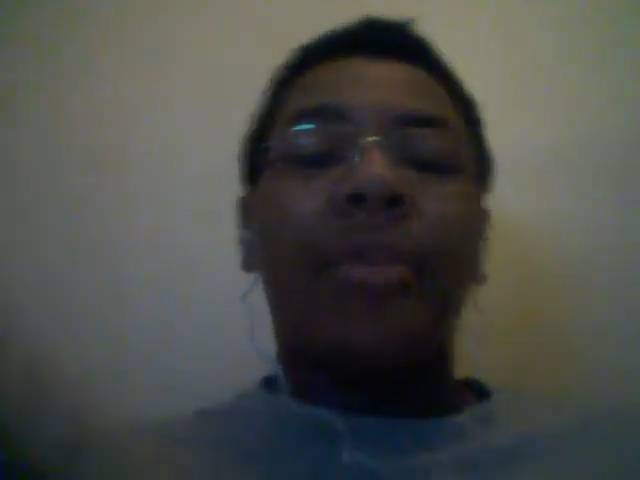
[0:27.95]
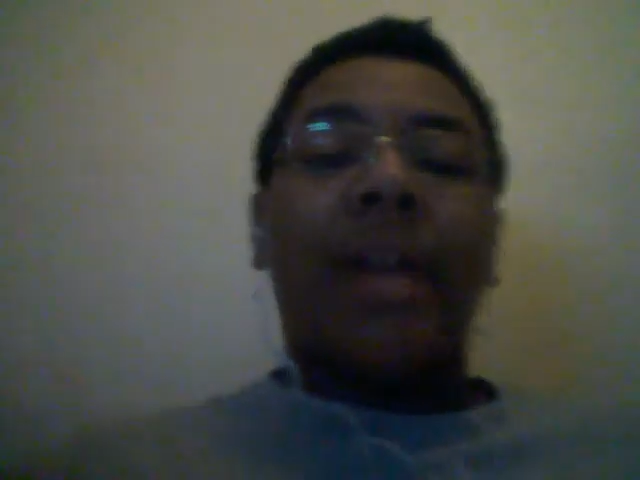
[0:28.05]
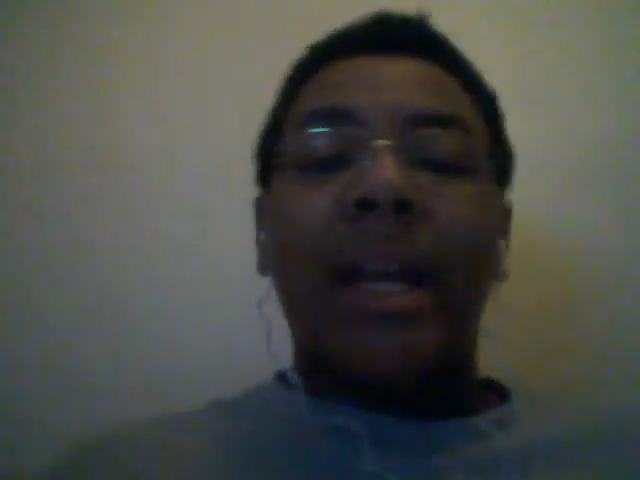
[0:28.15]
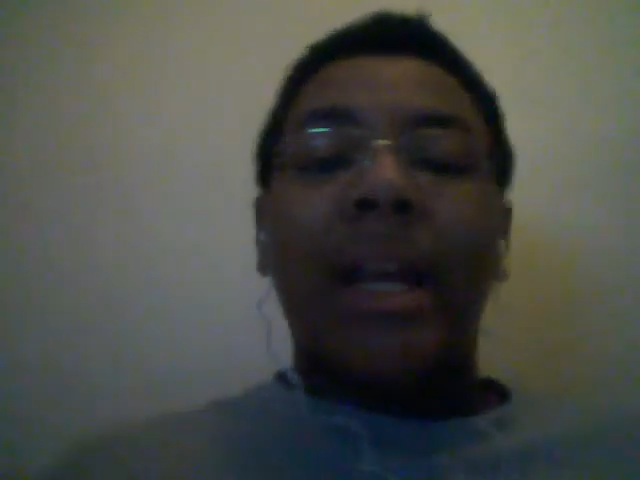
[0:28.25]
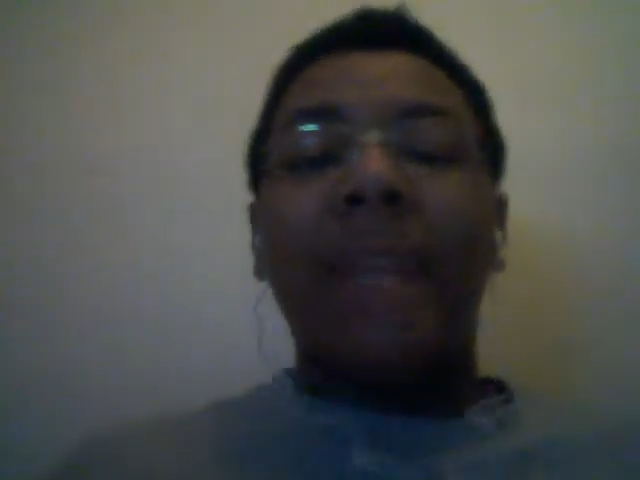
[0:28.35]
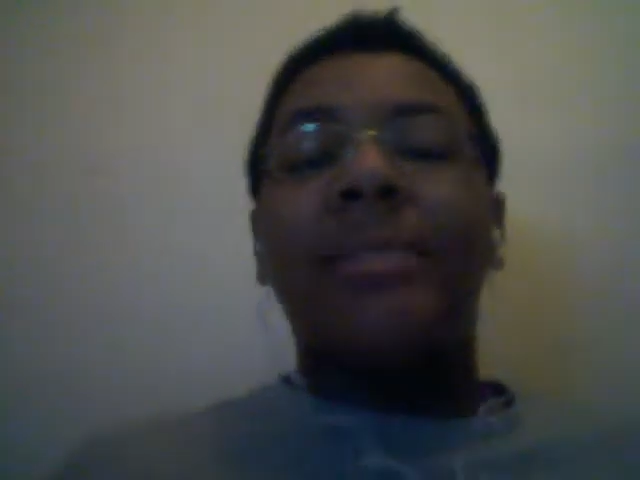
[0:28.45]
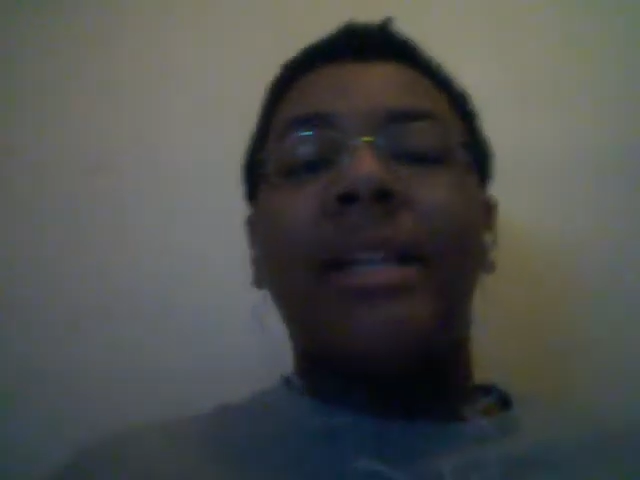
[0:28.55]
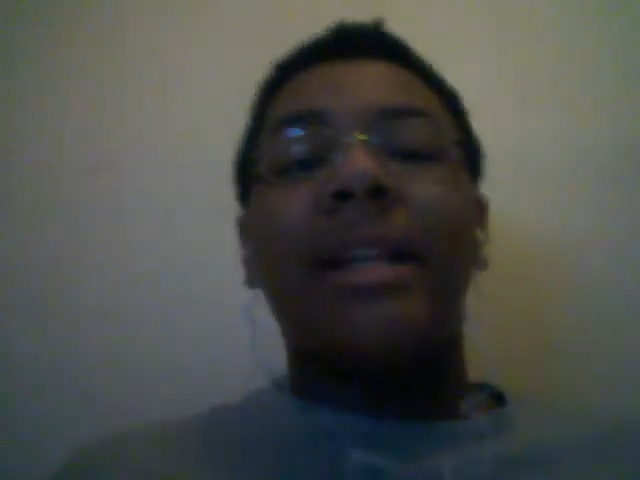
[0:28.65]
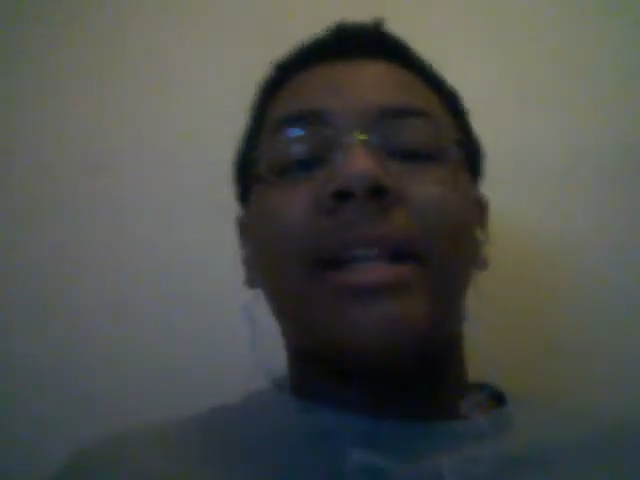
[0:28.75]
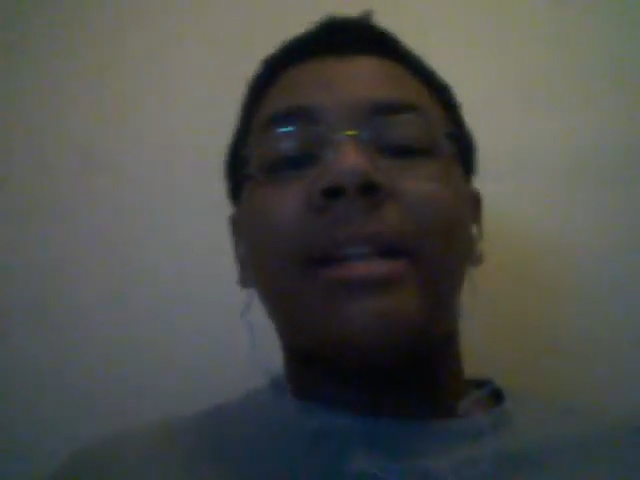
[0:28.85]
clips
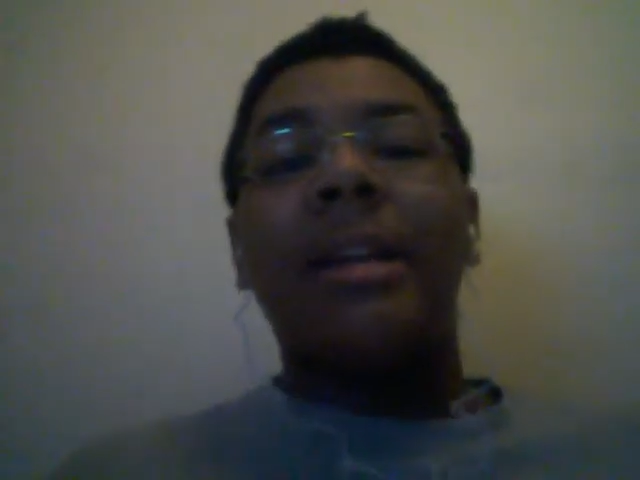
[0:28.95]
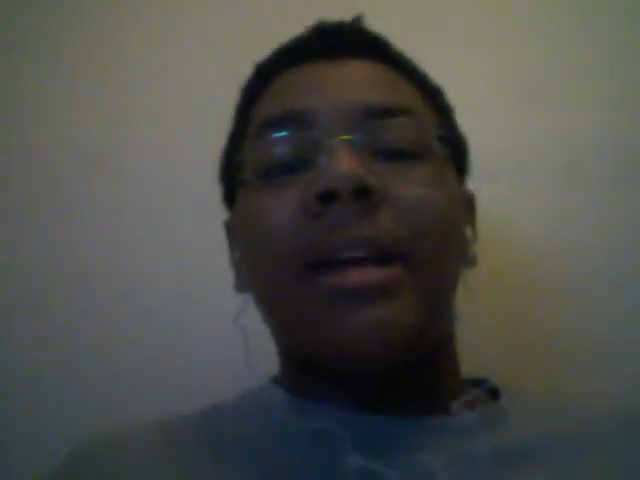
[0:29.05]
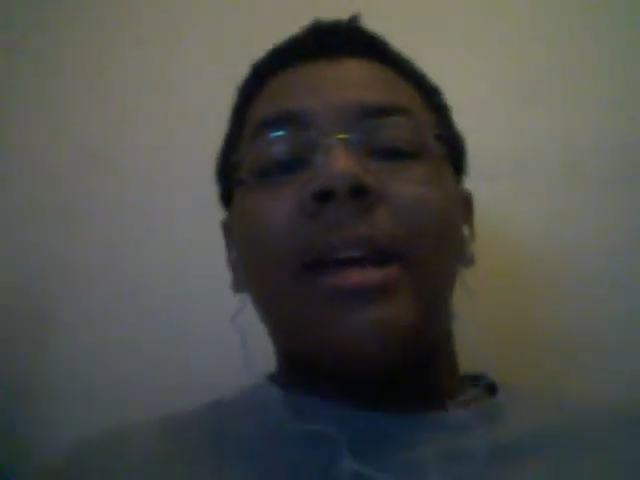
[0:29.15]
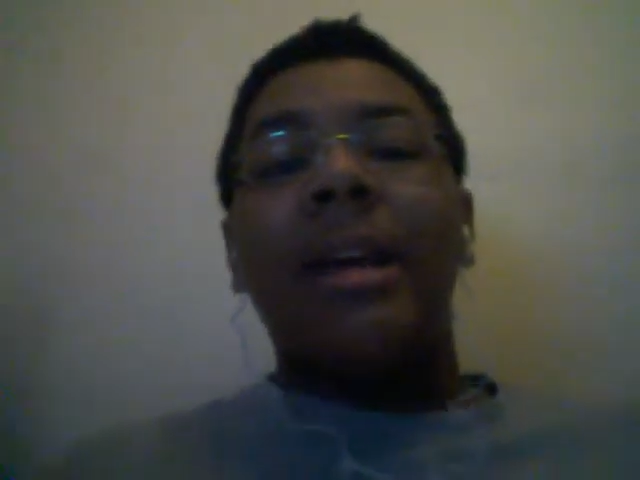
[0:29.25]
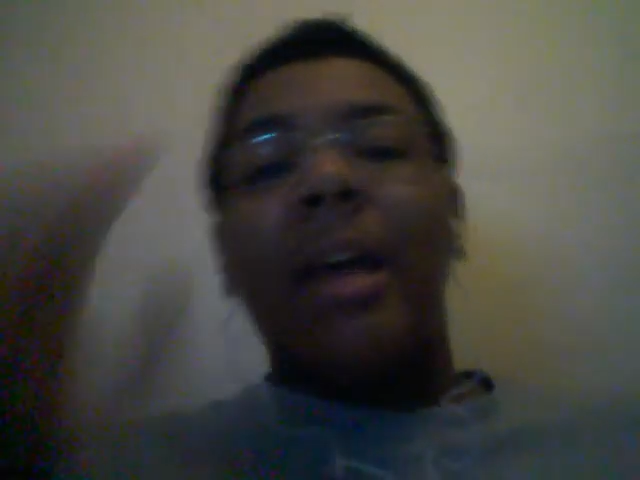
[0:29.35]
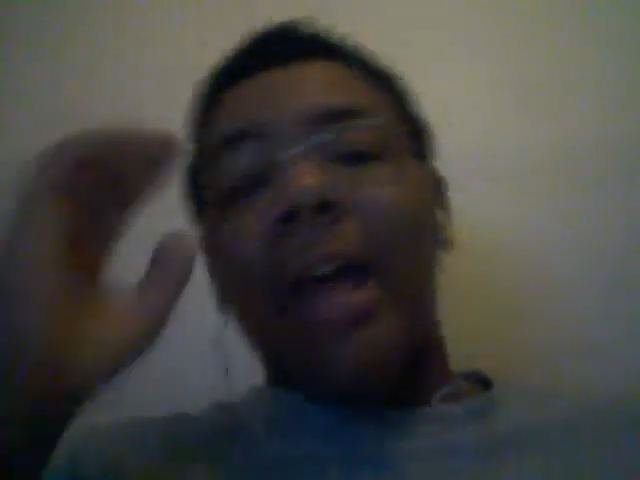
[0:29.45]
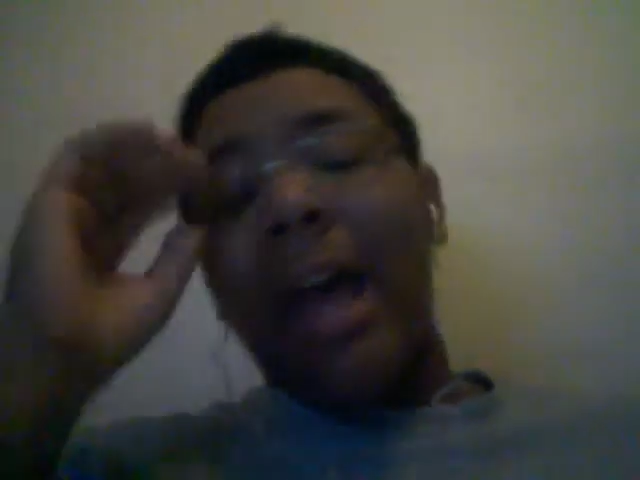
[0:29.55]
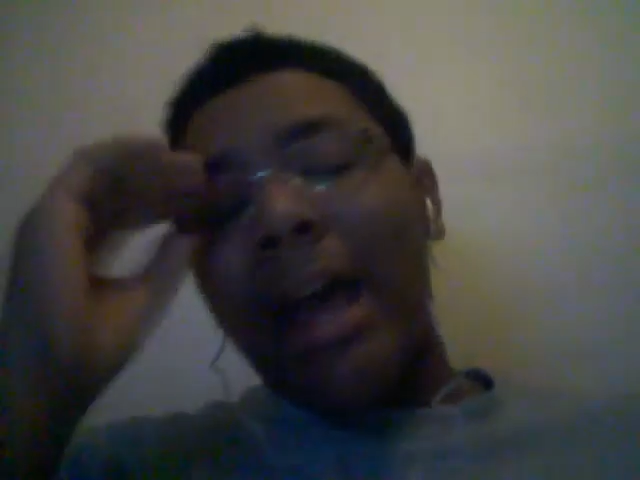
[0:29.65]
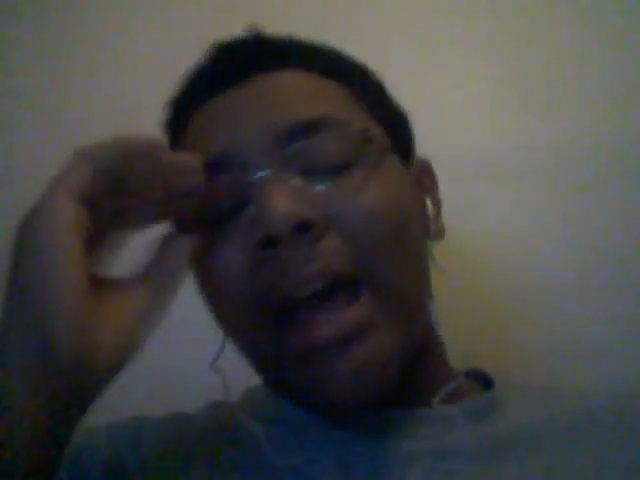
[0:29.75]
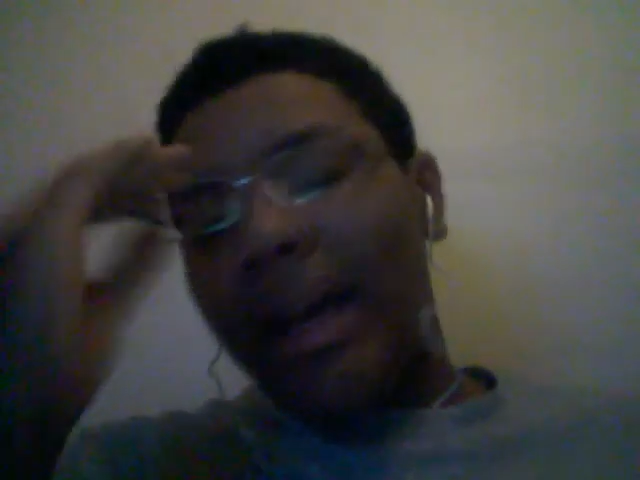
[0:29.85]
in
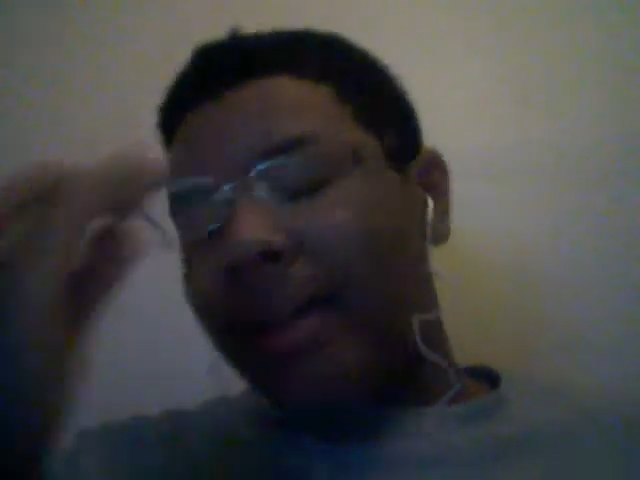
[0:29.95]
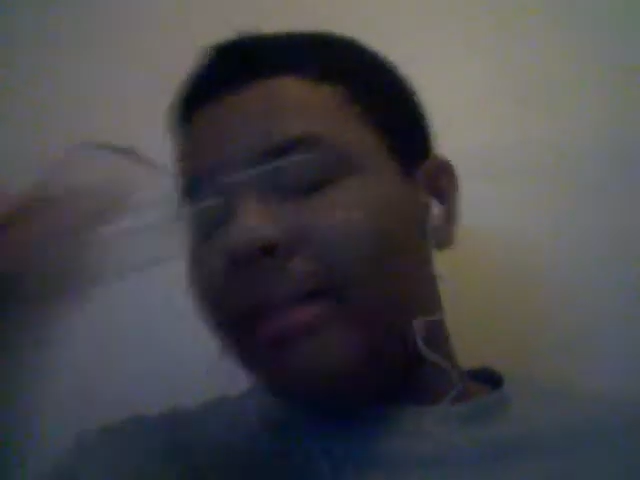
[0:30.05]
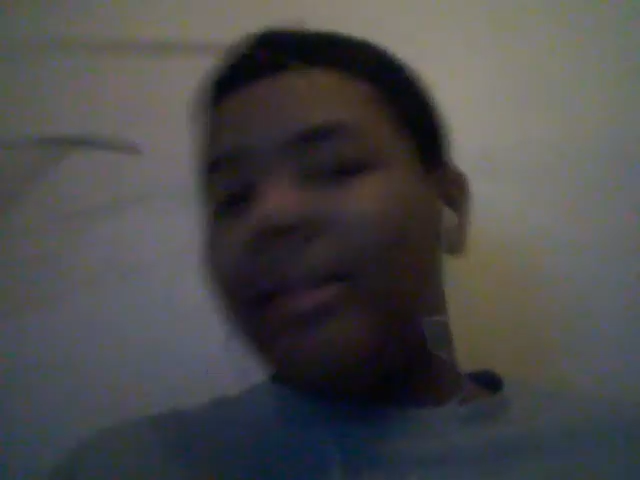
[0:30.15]
and